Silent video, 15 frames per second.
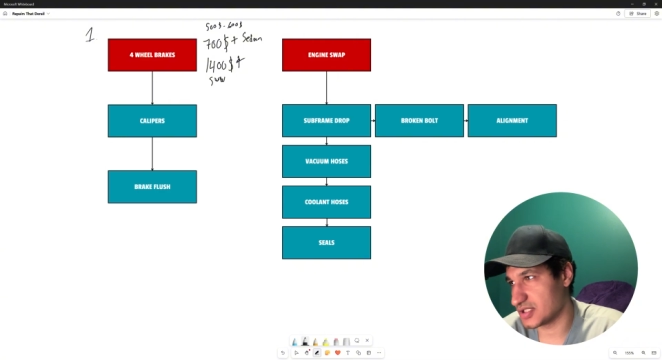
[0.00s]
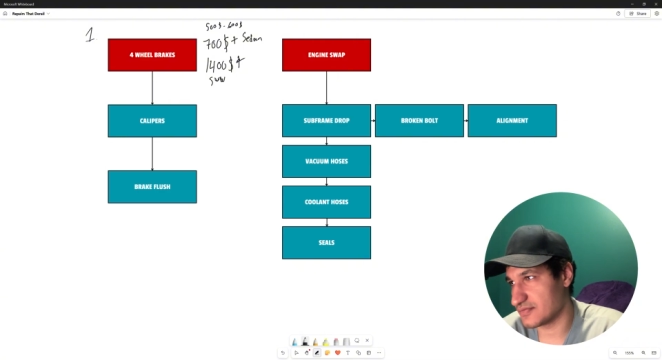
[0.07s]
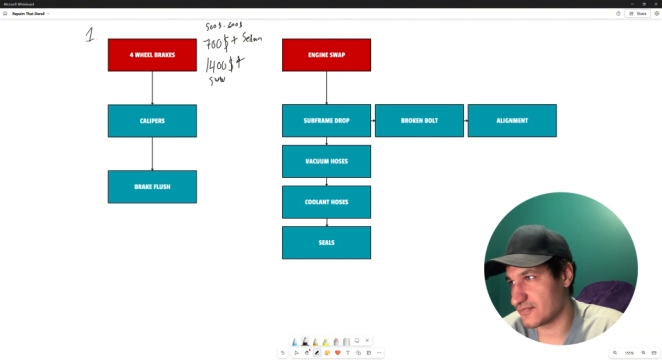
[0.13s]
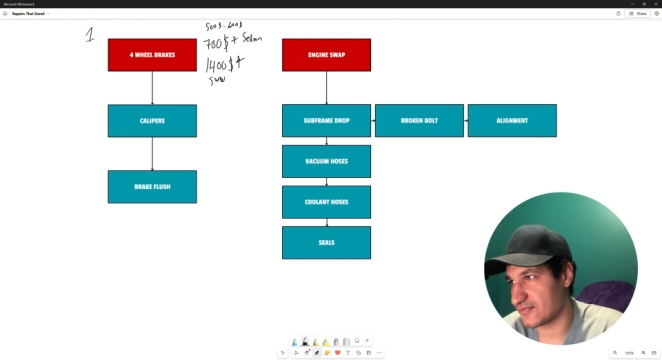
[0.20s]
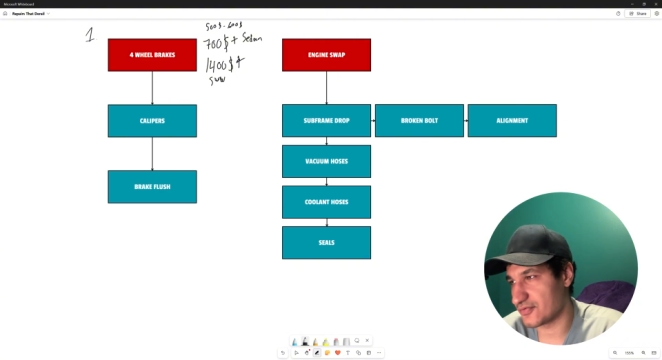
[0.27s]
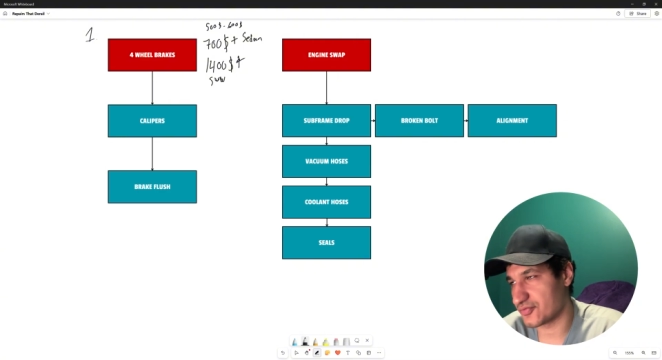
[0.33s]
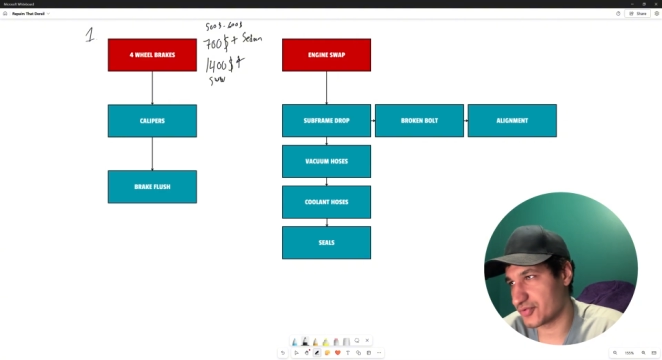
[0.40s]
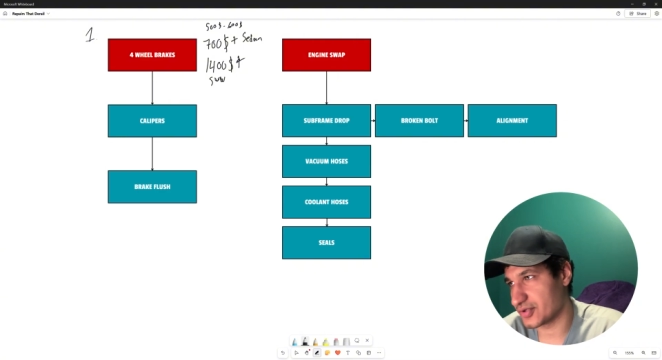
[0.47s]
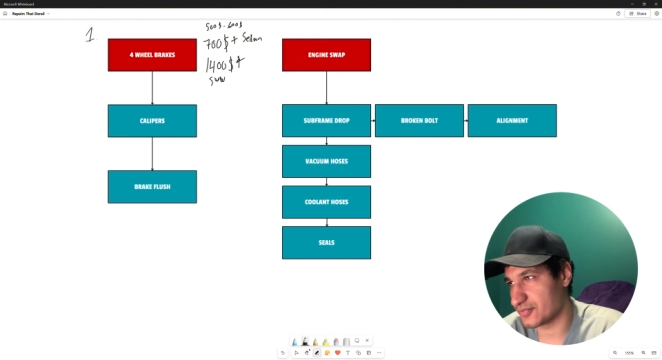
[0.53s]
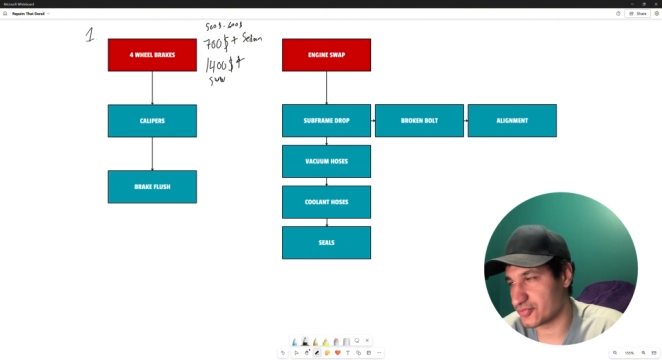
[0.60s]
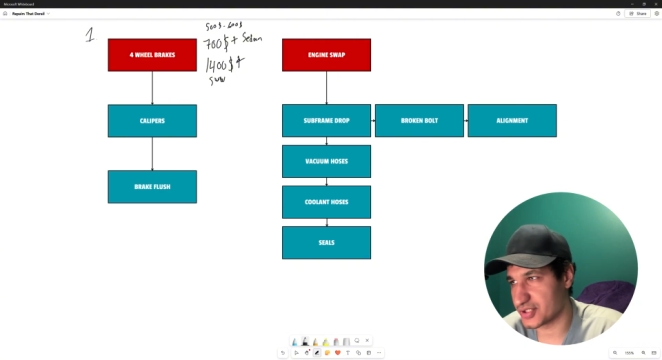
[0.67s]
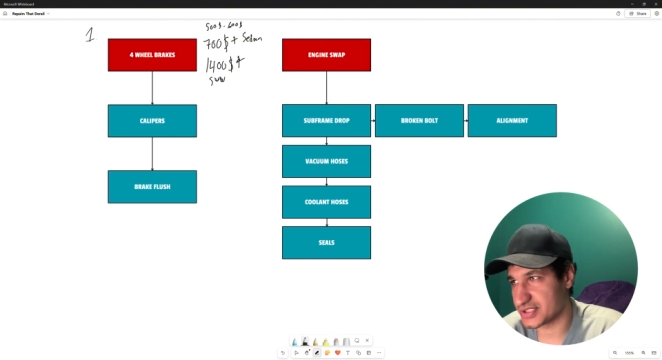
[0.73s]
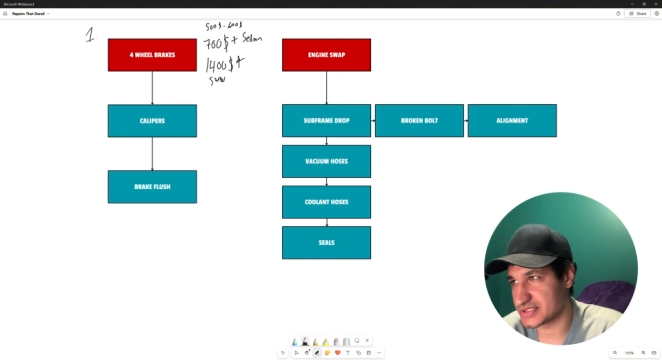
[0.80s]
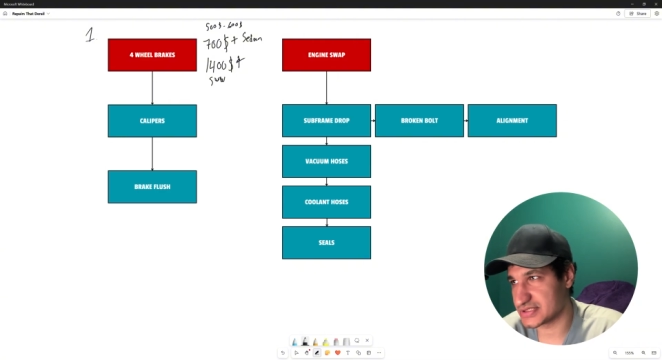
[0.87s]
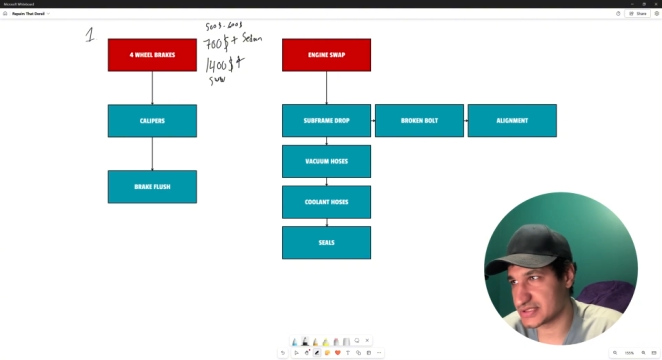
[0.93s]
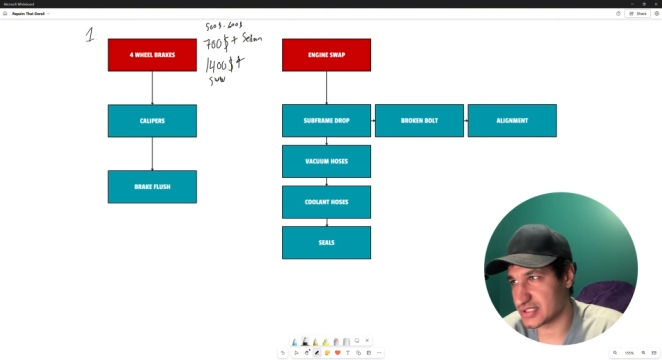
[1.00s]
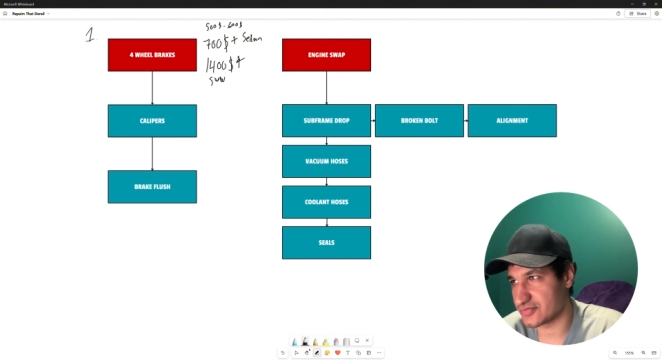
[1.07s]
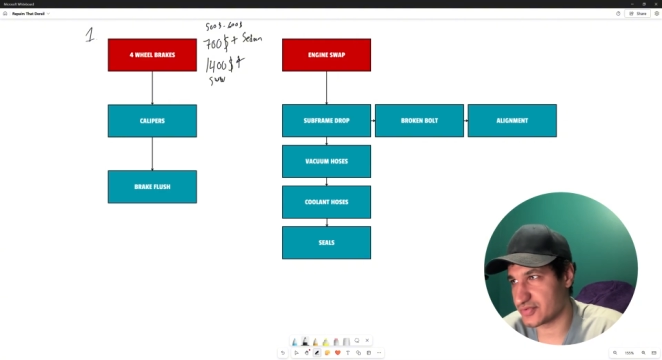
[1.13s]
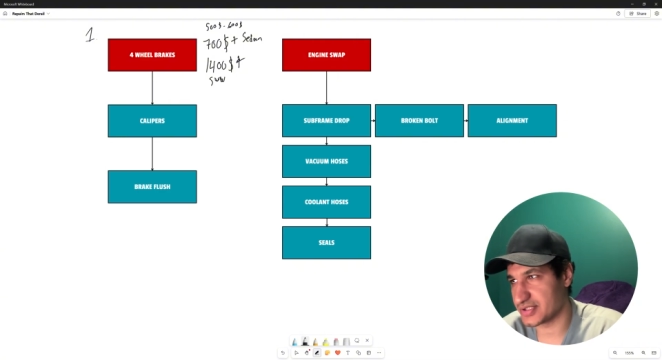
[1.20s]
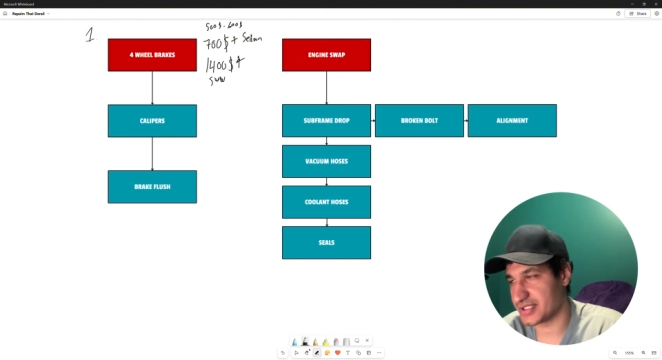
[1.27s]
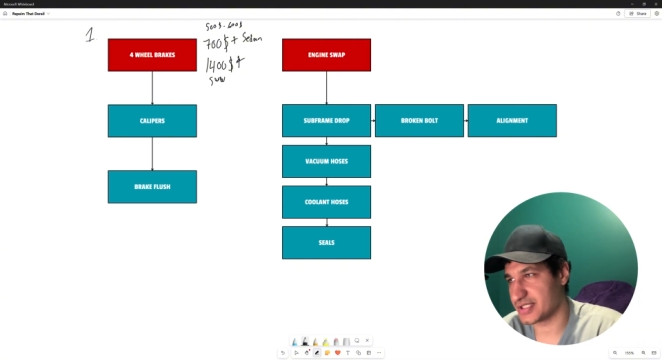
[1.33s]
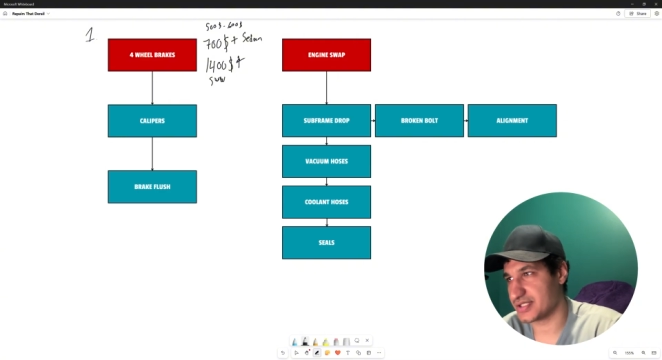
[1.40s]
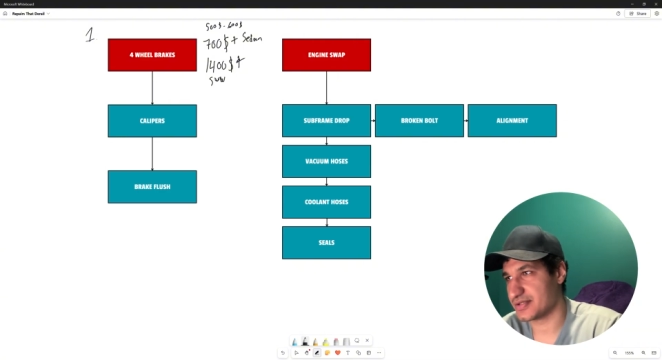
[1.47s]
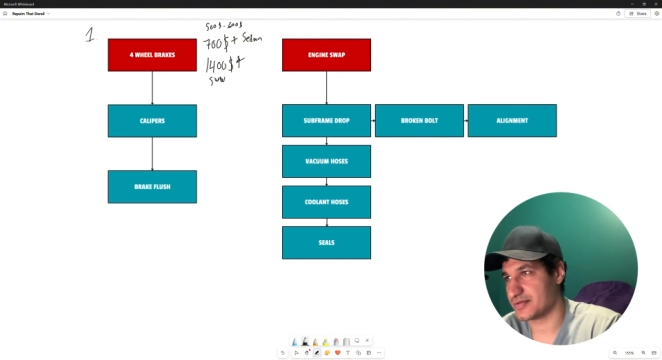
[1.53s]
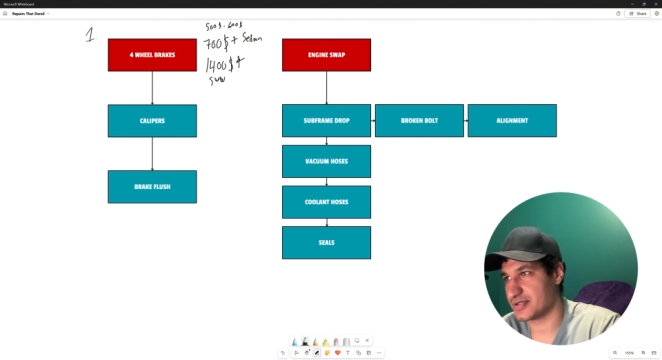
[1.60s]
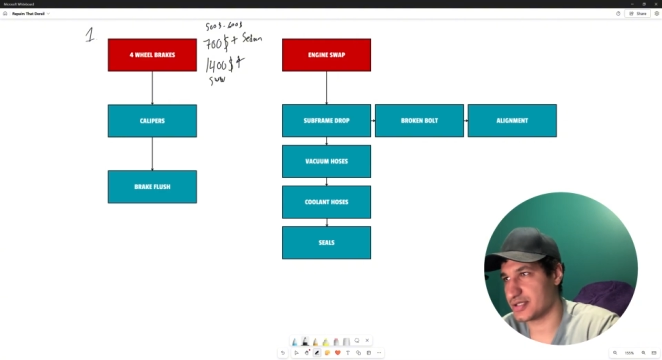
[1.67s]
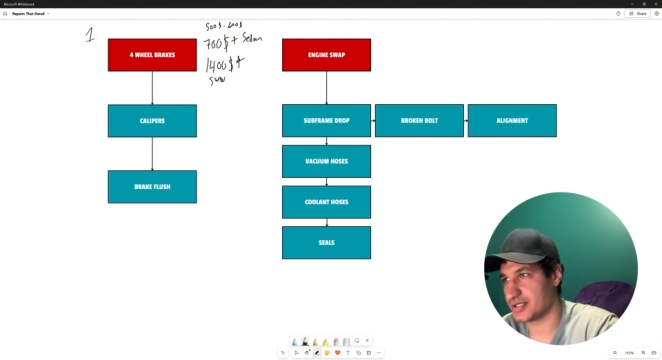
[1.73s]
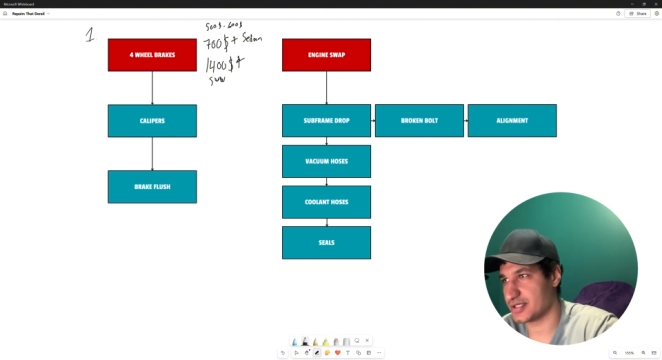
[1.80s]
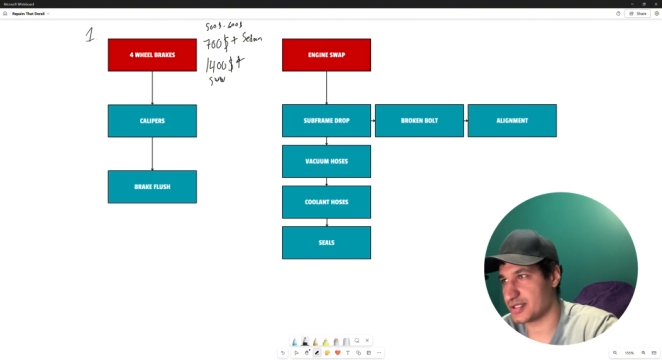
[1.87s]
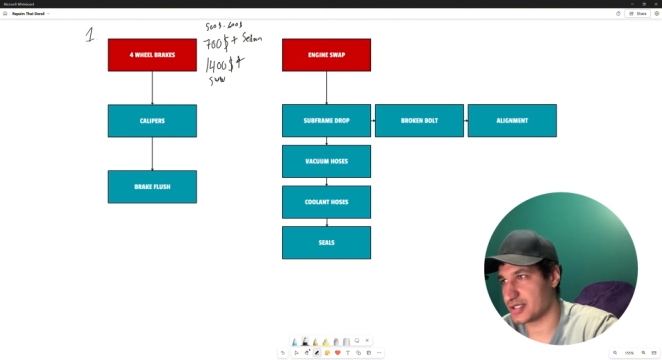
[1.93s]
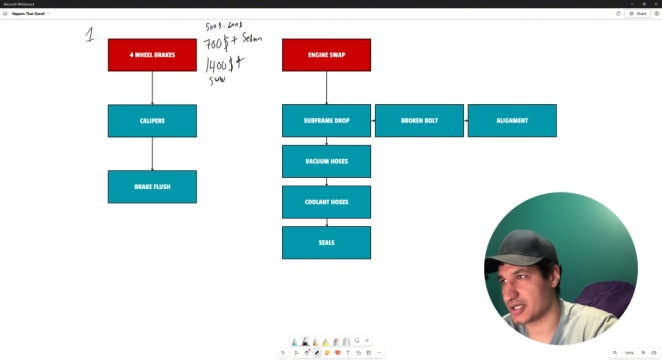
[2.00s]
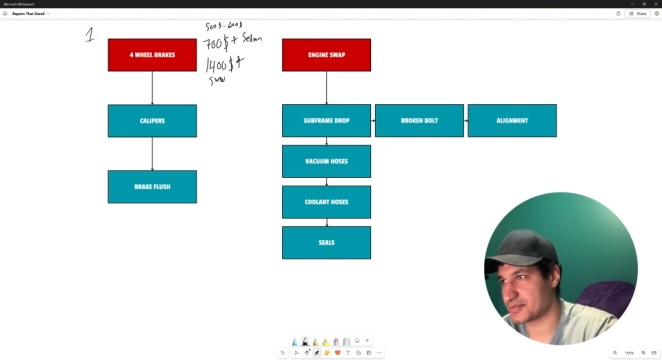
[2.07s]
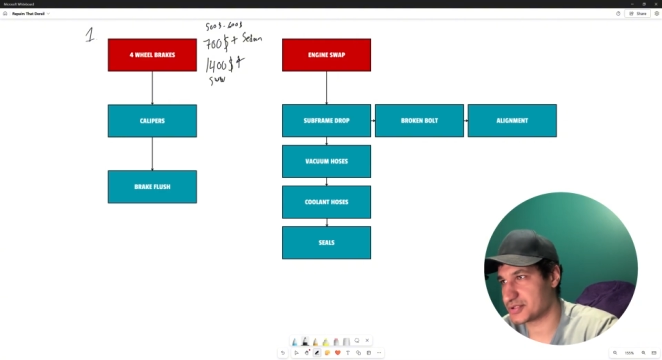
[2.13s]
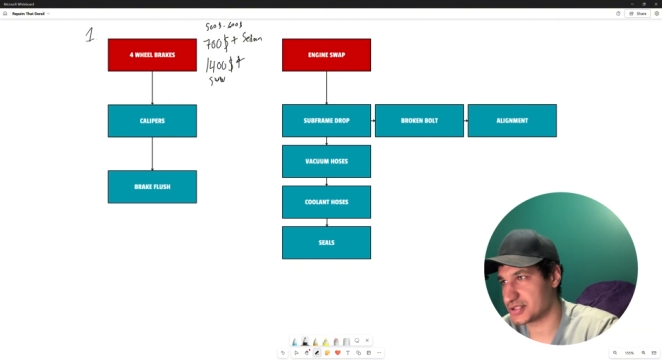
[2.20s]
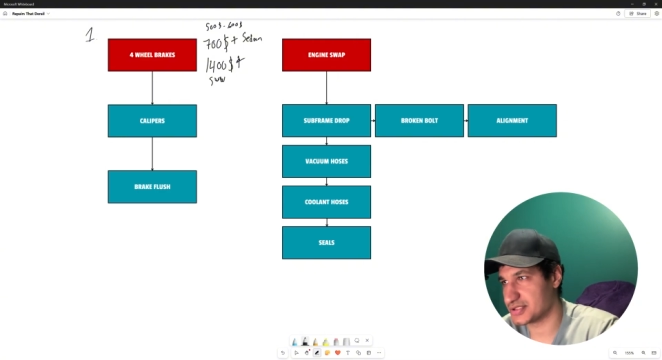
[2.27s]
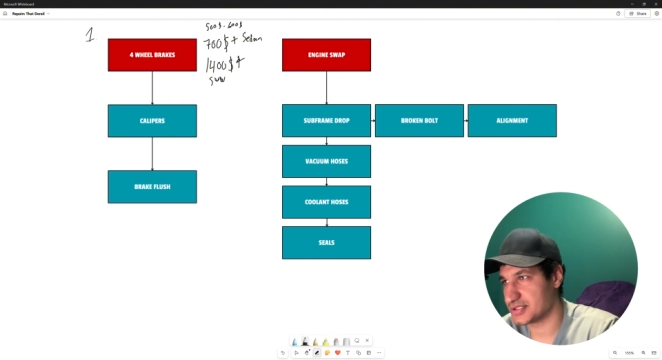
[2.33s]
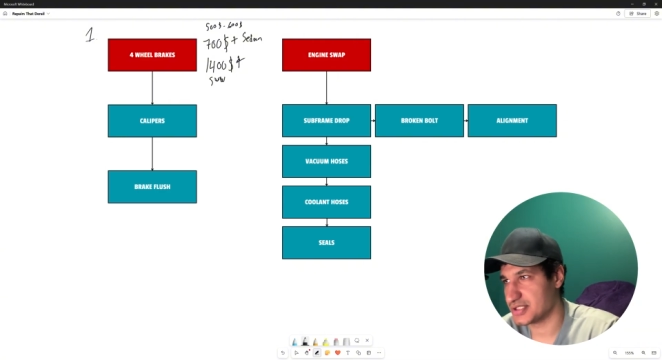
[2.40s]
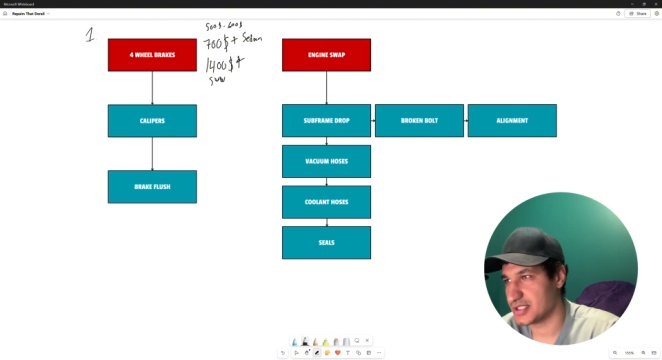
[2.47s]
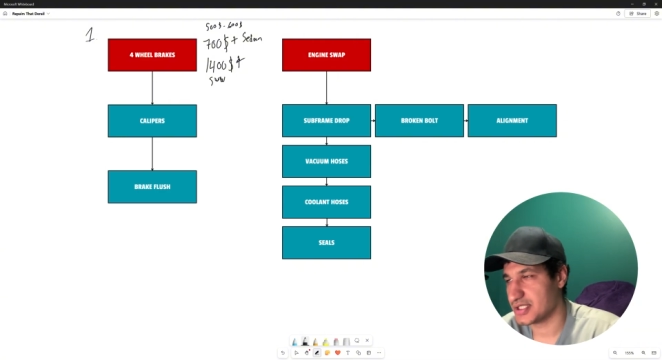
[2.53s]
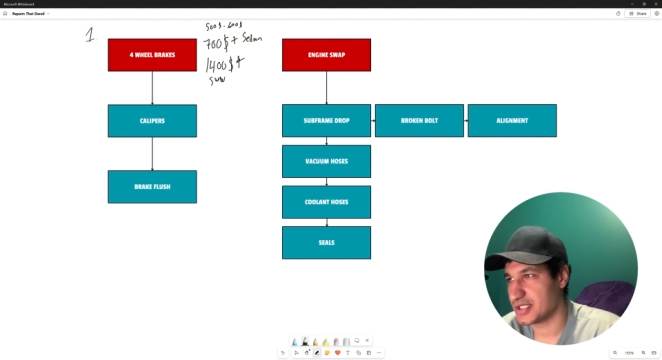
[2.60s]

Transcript: four-wheel brakes is not really an option.